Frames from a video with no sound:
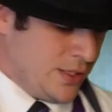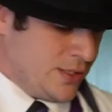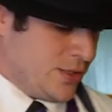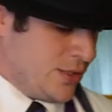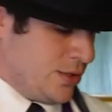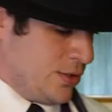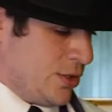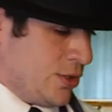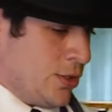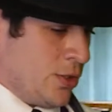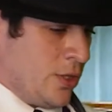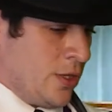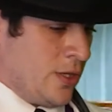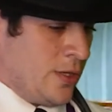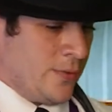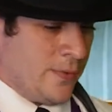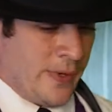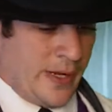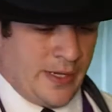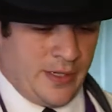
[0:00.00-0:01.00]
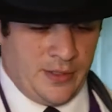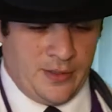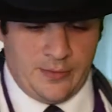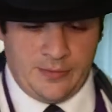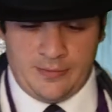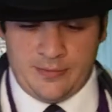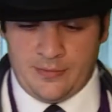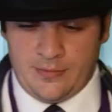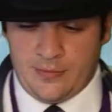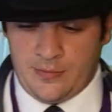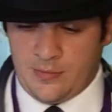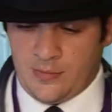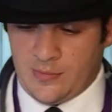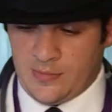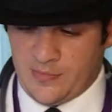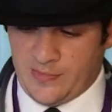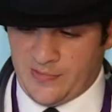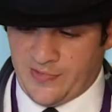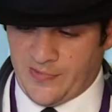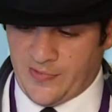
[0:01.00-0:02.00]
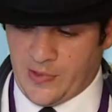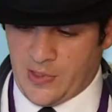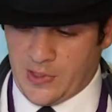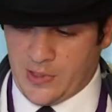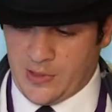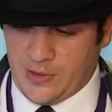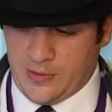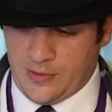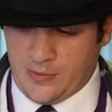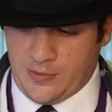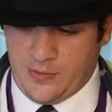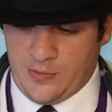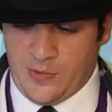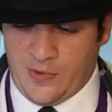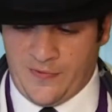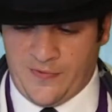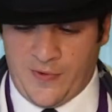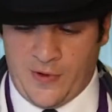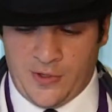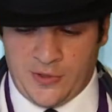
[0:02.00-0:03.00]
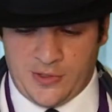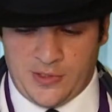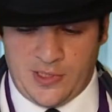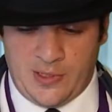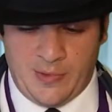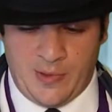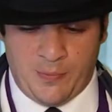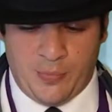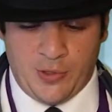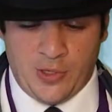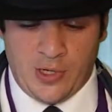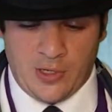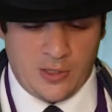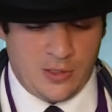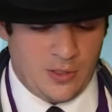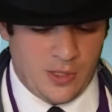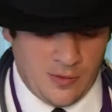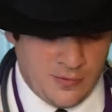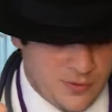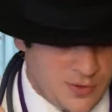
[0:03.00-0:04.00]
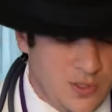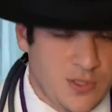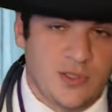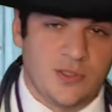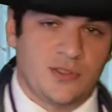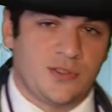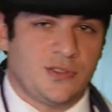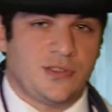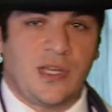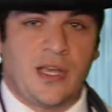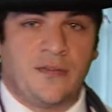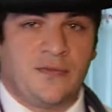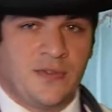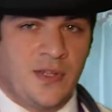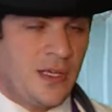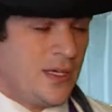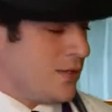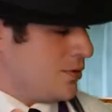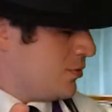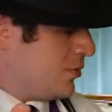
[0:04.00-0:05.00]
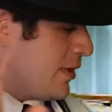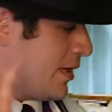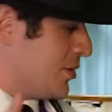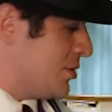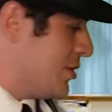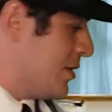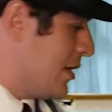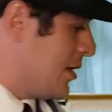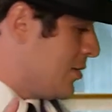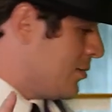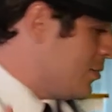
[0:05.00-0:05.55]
going to listen to the heart rate. Fuck. Well, first, let me put on gloves. Because safety and all that